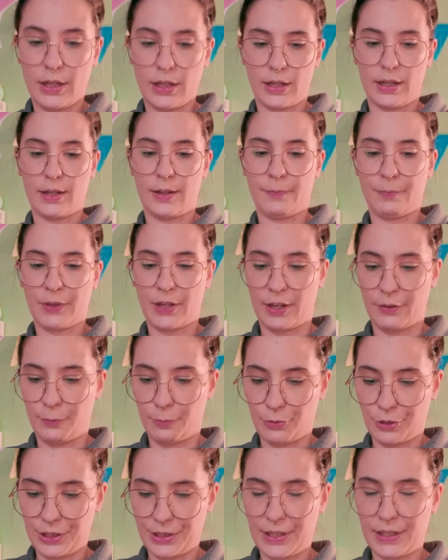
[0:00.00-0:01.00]

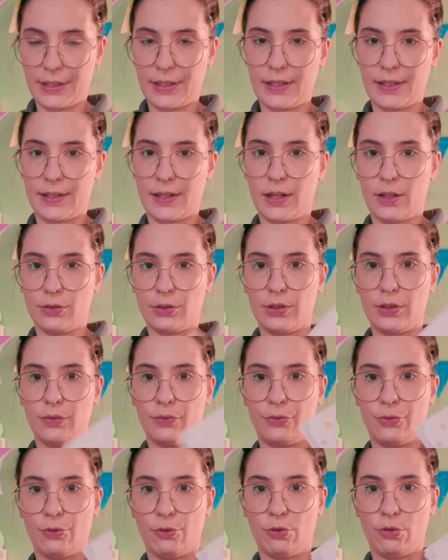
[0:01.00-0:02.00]
I've printed this out
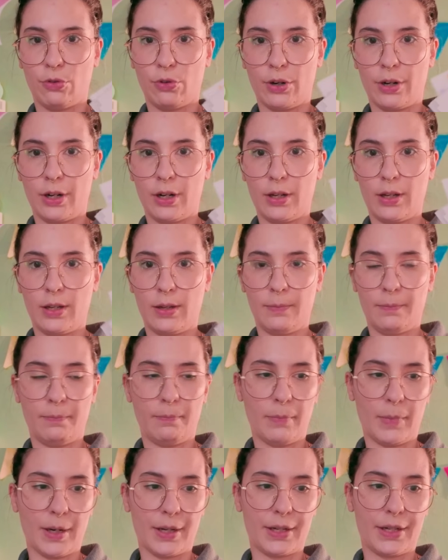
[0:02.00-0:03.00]
for
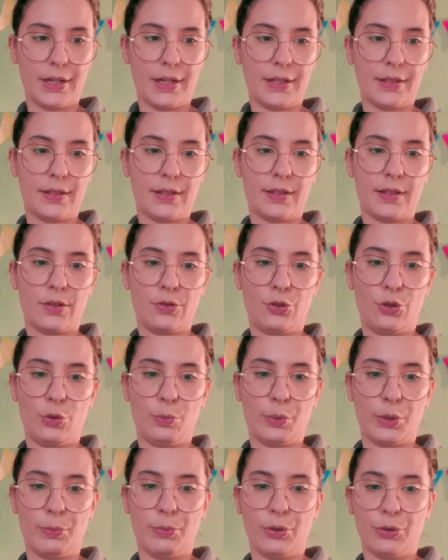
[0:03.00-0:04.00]
markets
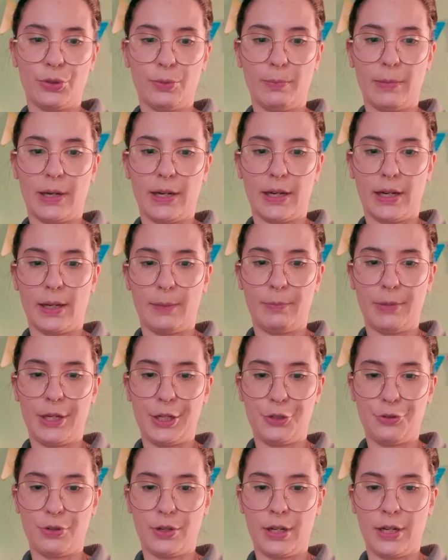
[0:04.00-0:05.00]
to promote my
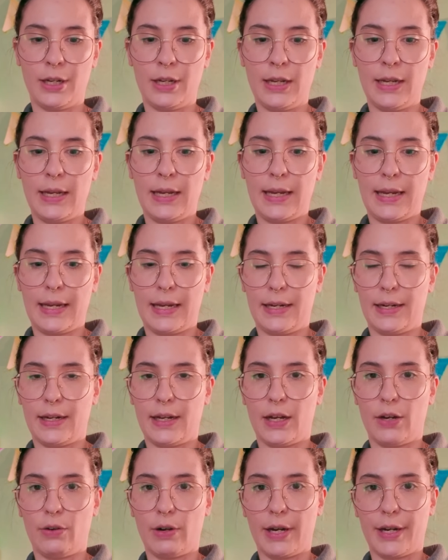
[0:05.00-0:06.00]
Patreon, and
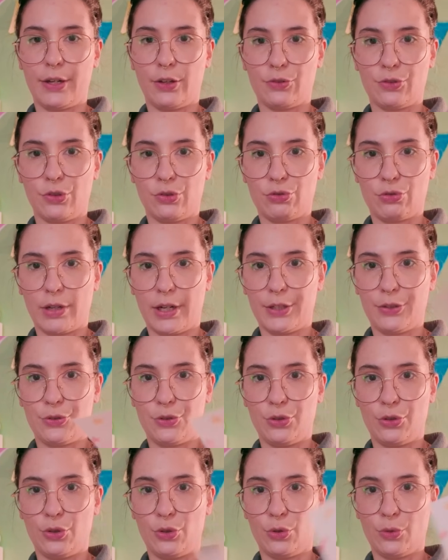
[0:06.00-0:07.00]
now I also try
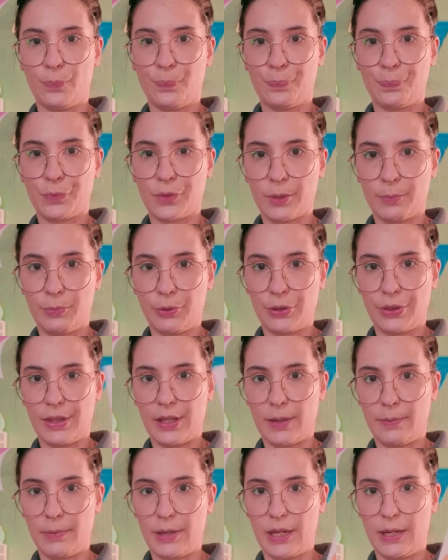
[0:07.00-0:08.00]
to put
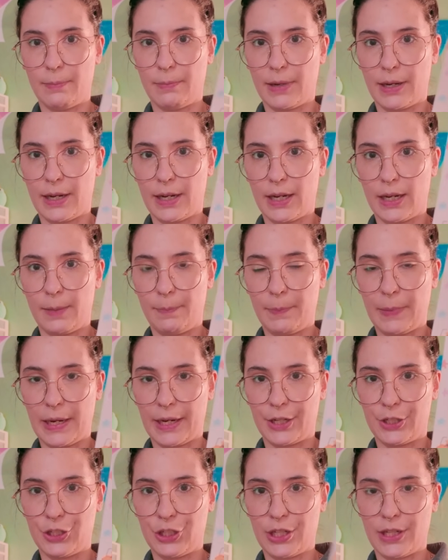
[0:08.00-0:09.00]
them in my
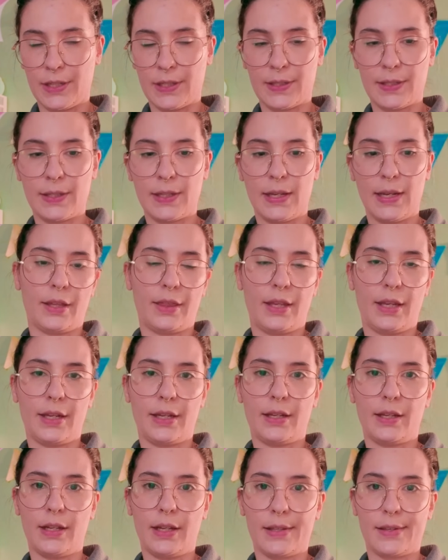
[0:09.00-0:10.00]
packages. I
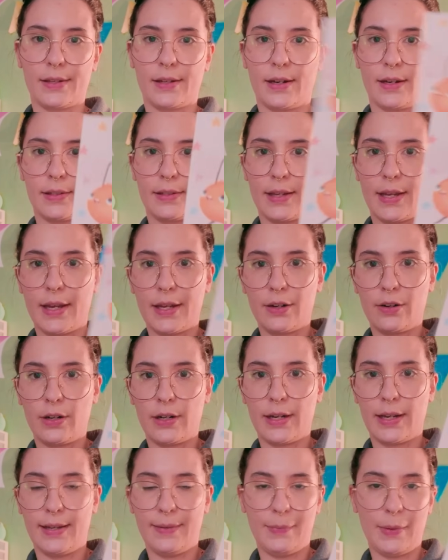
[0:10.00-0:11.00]
think it's a nice
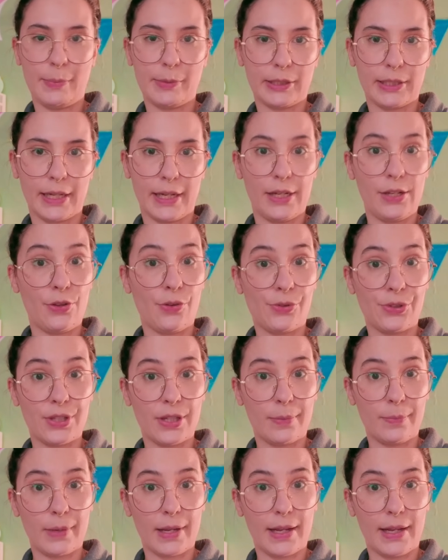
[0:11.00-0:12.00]
add-on and people can use
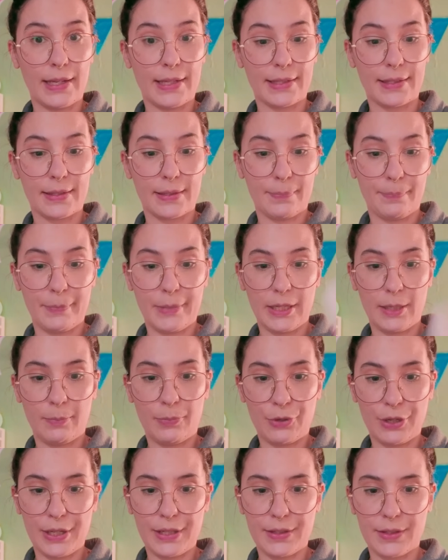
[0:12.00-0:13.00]
them as mini
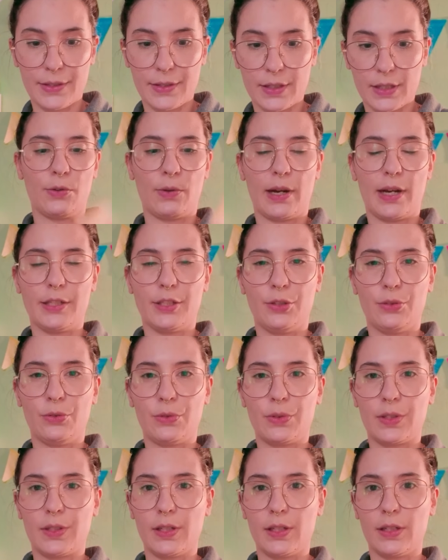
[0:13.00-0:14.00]
prints. So I
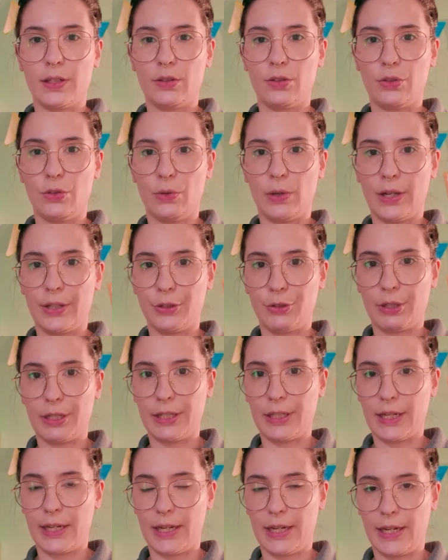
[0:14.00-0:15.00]
use
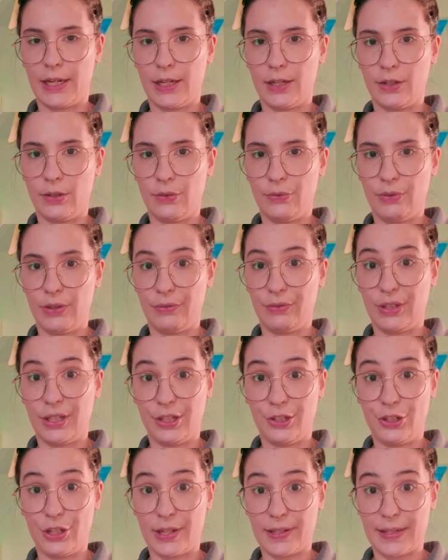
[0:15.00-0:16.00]

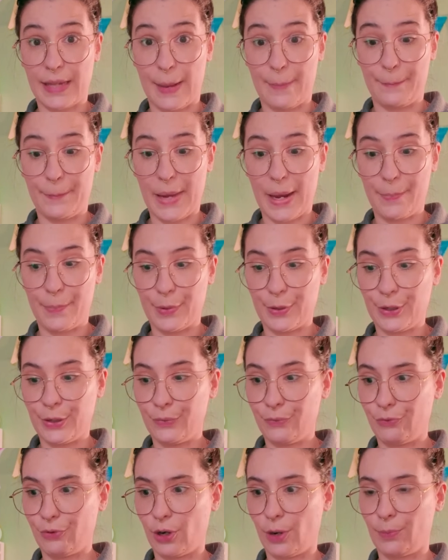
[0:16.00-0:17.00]
250 GSM
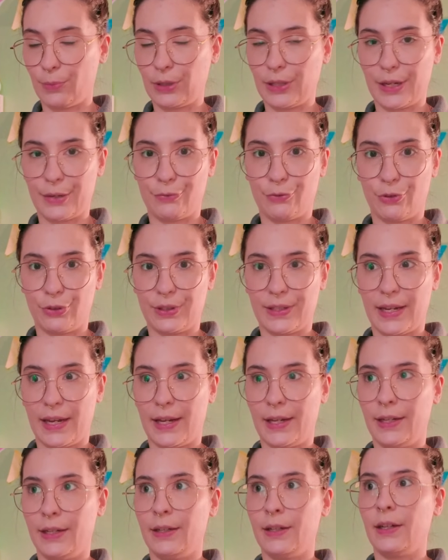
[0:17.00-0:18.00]
paper from
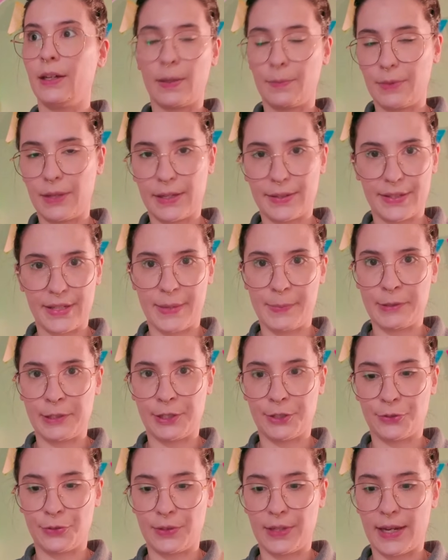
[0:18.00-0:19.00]
Clairefontaine, something
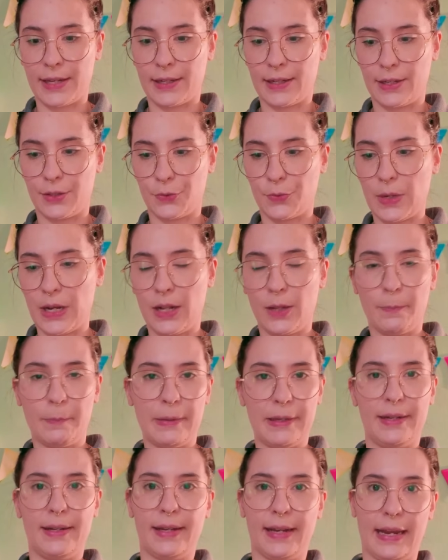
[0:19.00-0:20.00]
similar to that as well,
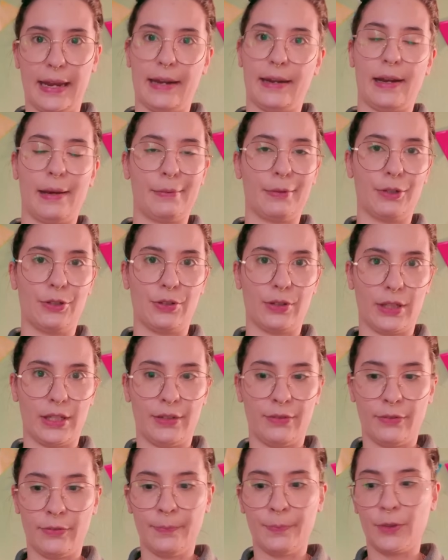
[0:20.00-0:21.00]
but again, I'm going to
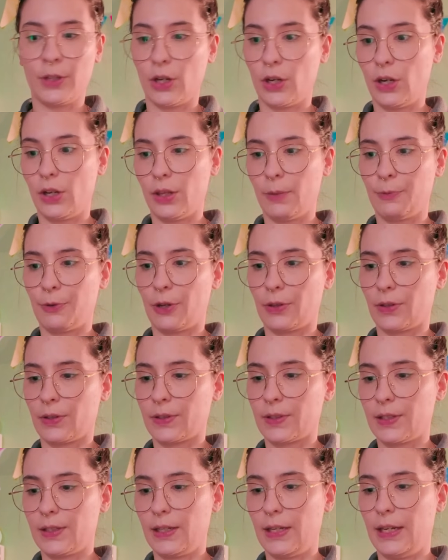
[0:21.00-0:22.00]
leave all the
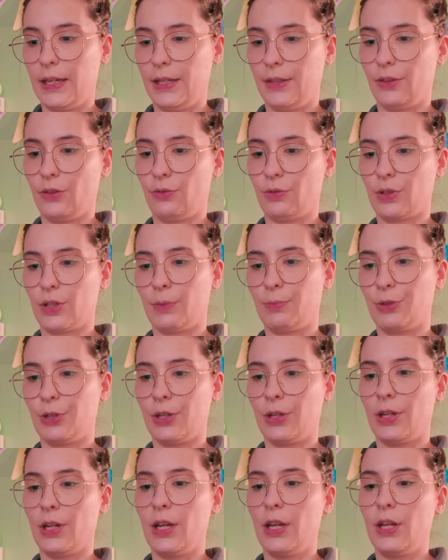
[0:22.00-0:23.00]
products in the
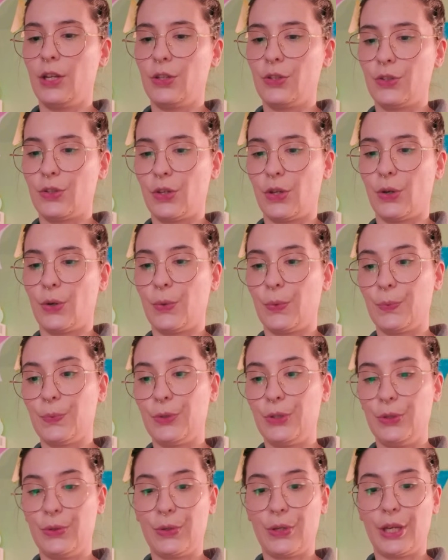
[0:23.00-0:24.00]
description so
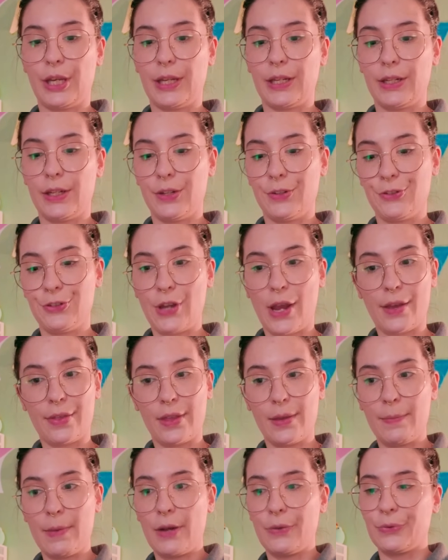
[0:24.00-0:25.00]
you can check
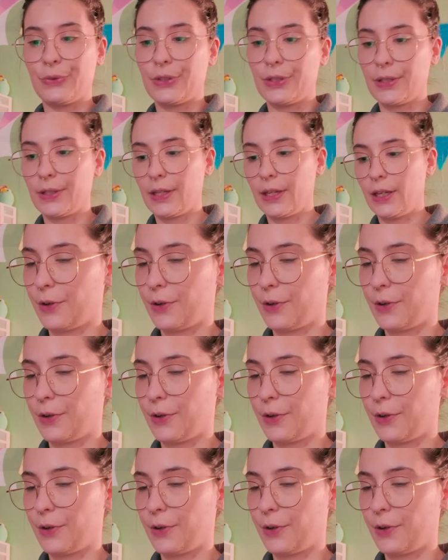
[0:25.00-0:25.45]
them out.